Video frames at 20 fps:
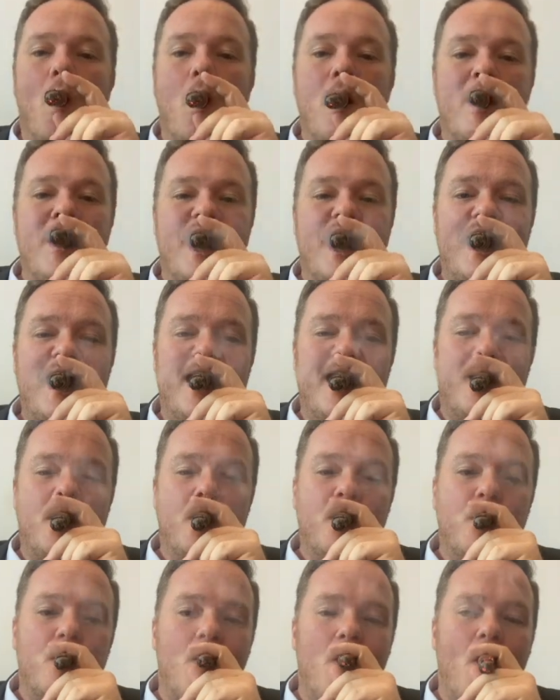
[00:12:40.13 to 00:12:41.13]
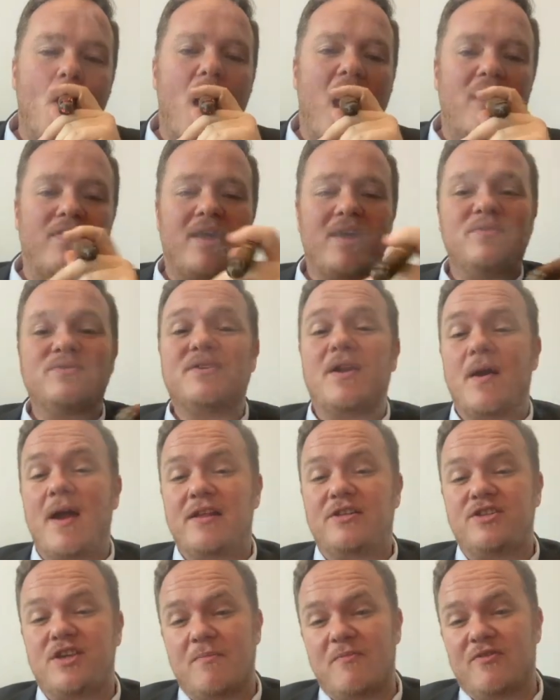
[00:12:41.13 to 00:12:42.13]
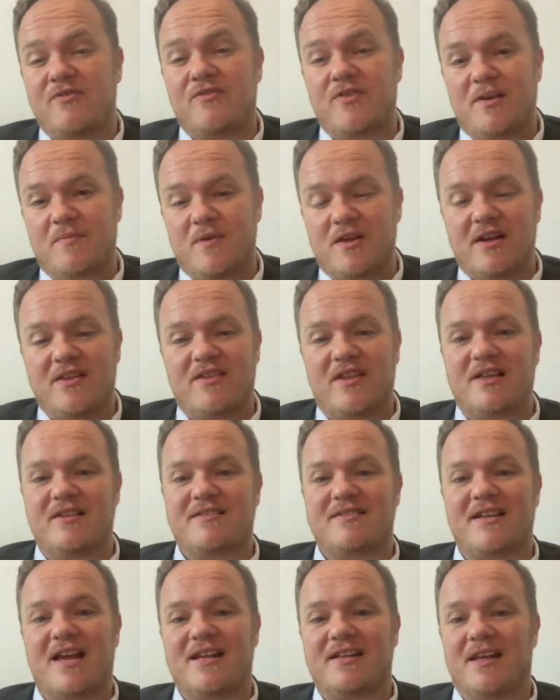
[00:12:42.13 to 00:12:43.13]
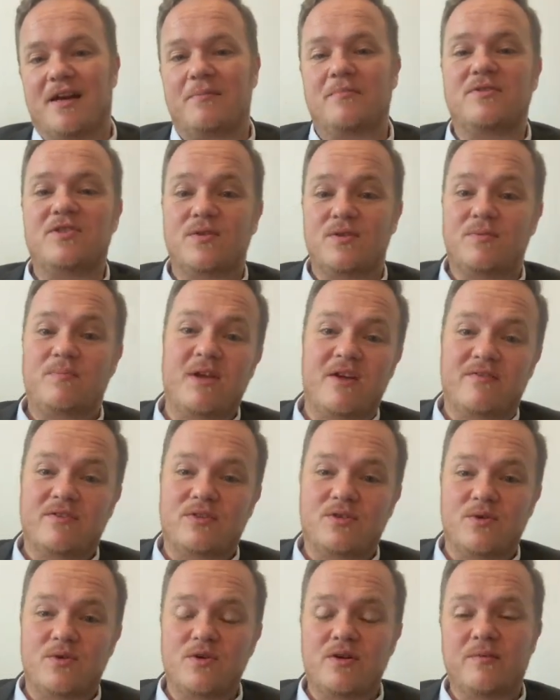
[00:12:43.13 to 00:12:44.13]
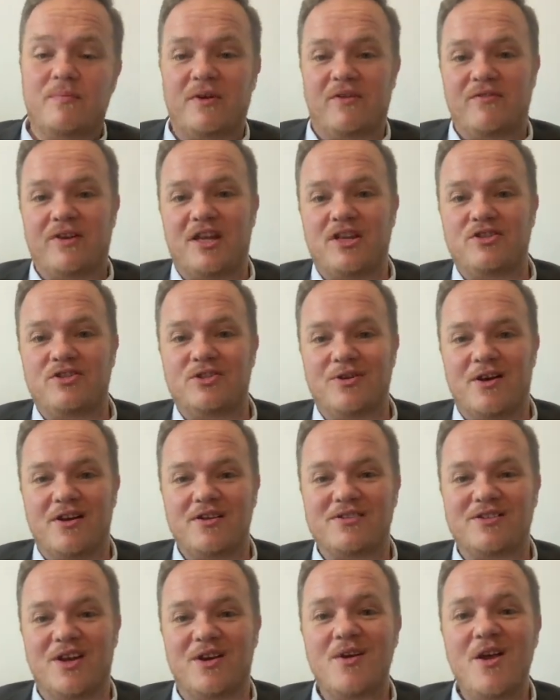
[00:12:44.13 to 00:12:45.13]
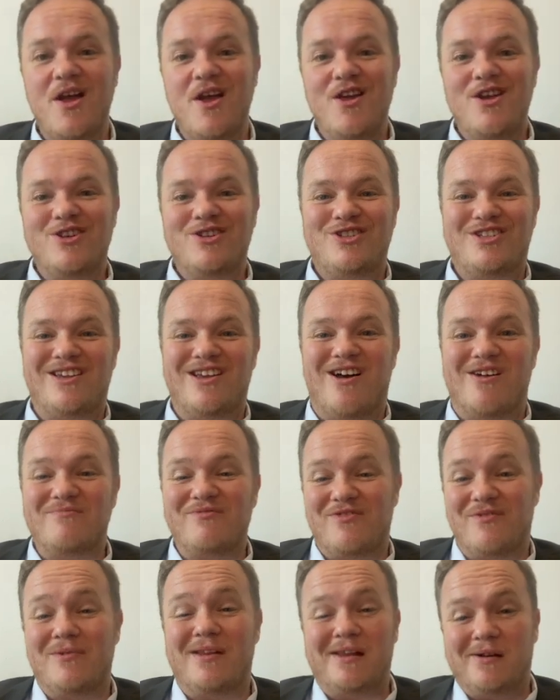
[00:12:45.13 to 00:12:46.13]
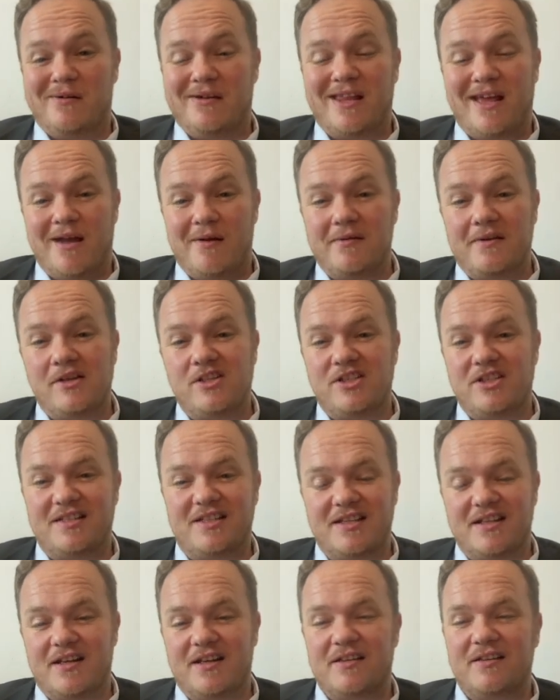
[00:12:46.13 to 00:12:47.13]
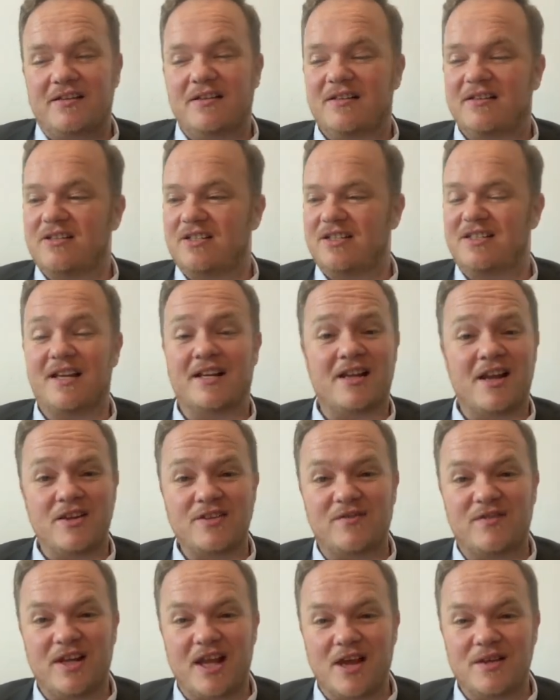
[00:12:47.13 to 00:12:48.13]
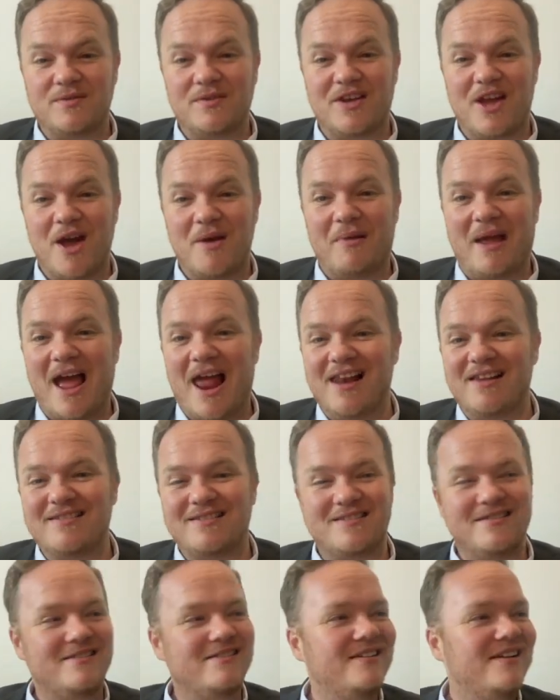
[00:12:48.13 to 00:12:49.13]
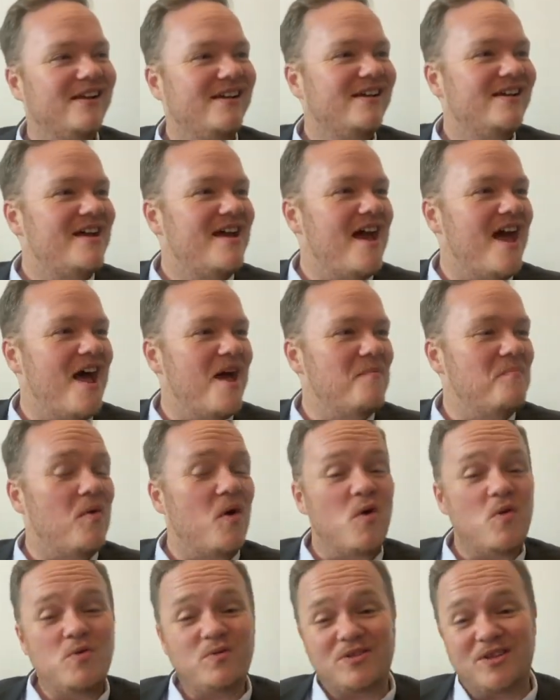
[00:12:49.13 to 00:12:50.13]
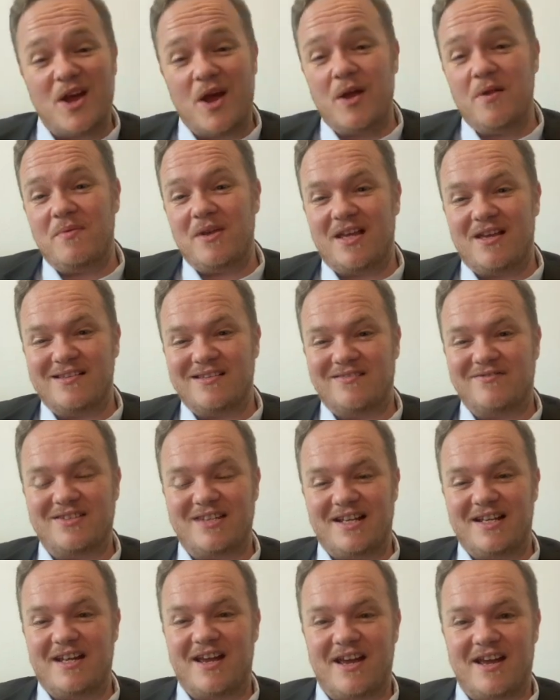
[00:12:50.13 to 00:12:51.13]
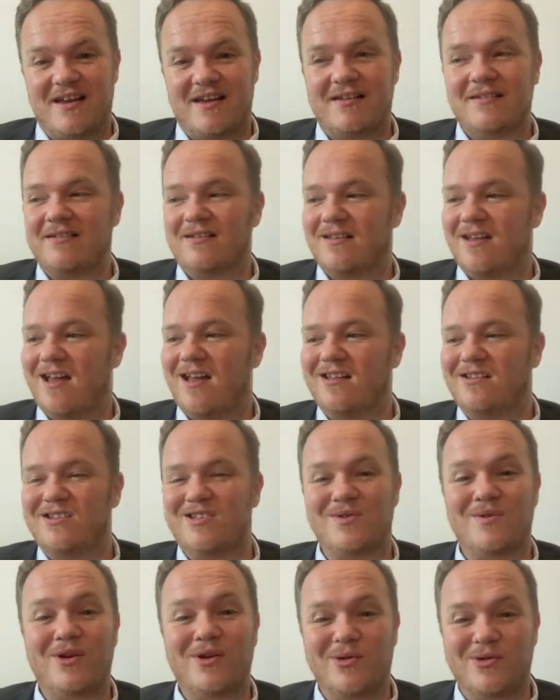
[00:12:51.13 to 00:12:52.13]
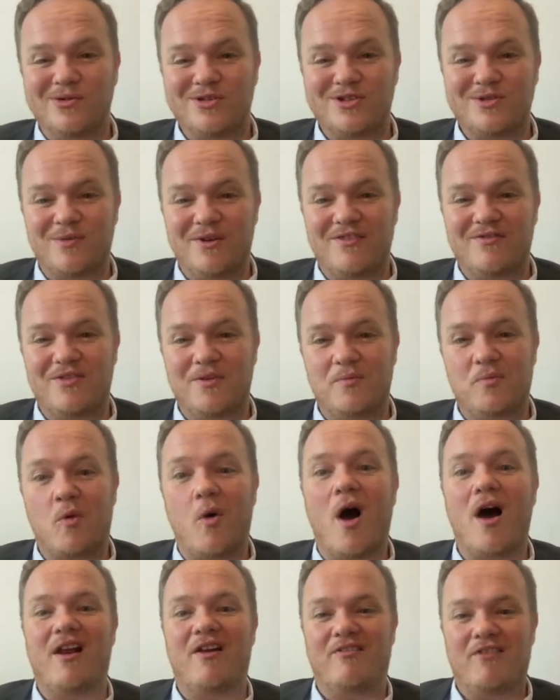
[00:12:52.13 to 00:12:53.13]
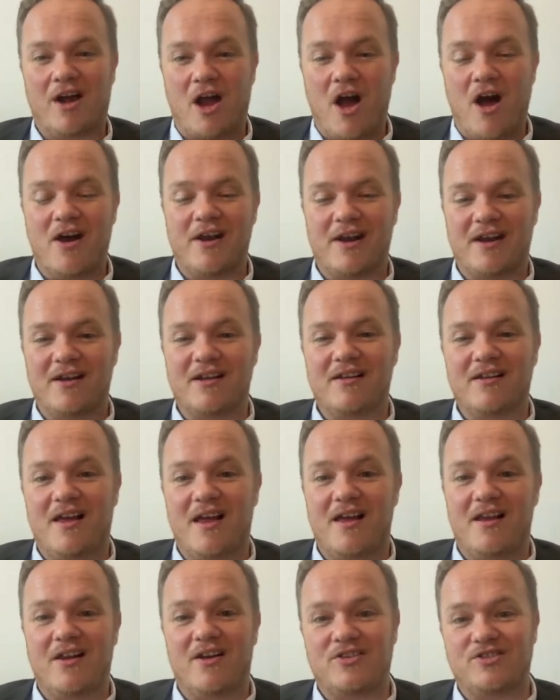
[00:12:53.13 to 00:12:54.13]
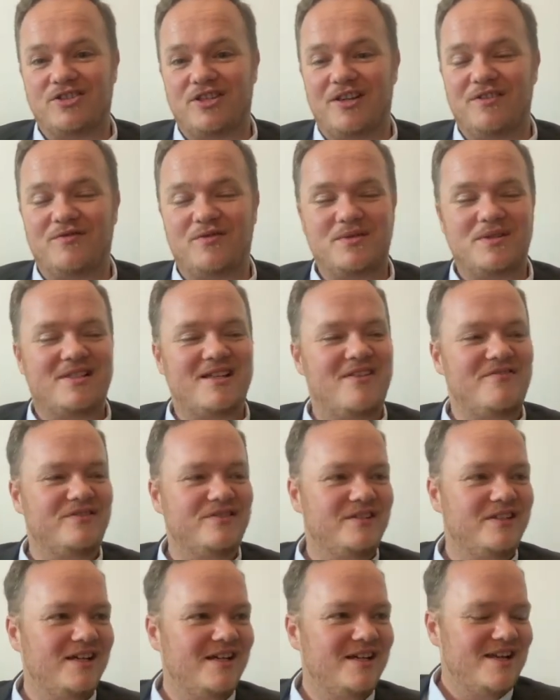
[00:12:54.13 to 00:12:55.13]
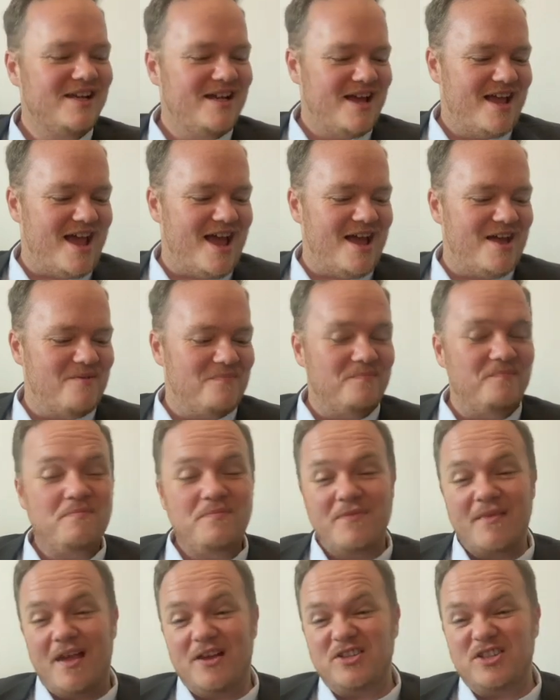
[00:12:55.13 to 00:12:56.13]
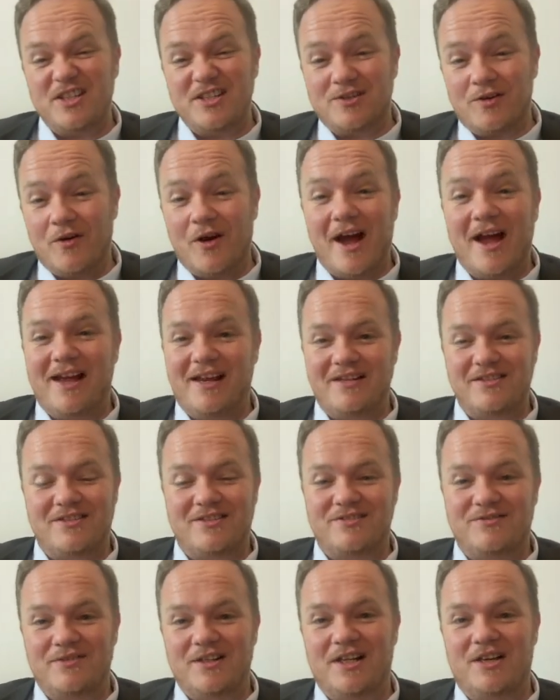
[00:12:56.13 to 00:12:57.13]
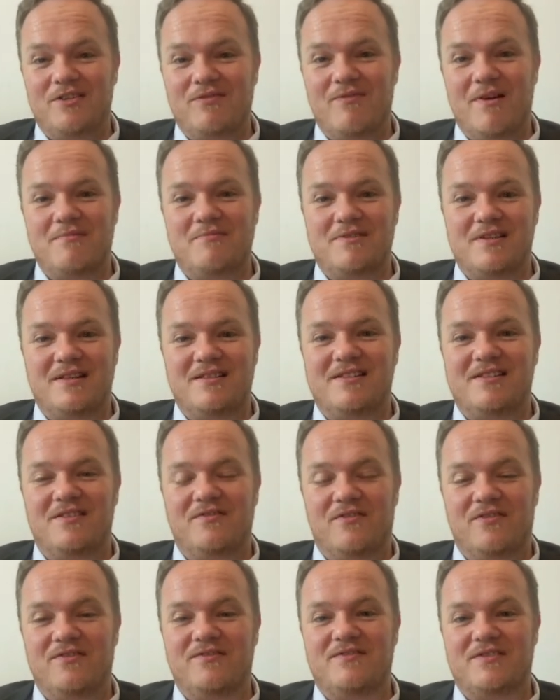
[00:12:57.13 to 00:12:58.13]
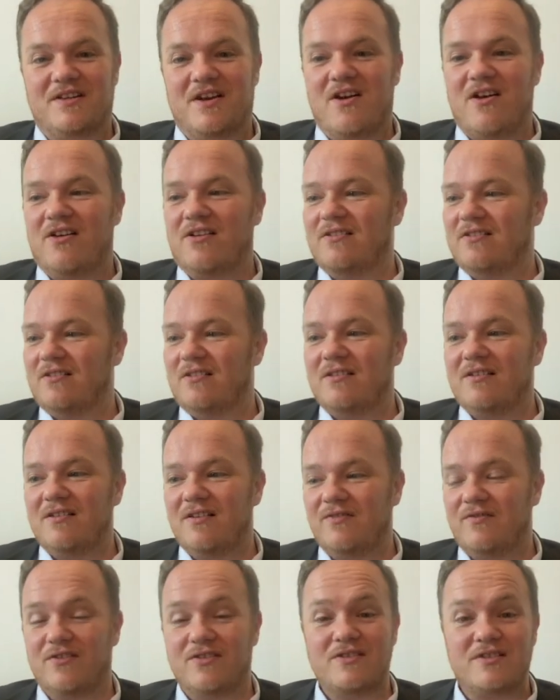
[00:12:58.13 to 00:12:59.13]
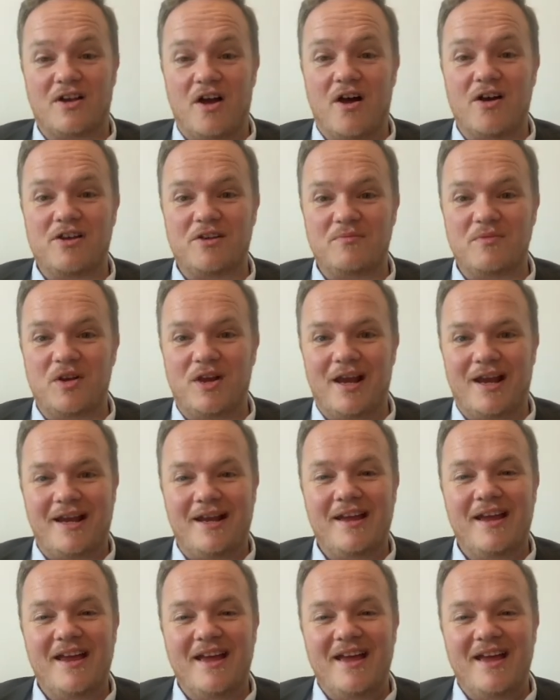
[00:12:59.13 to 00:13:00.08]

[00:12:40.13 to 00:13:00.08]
But yeah. They also had Gemma Freeman, I think, stand up and do a bit of a talk, a bit of an intro. So I'm familiar with her because she's done loads of videos with Kirby Allison, but also because I've seen her do a launch with the Poala Regana last year, 47. And she's great. She's a really good representative of the cigar community.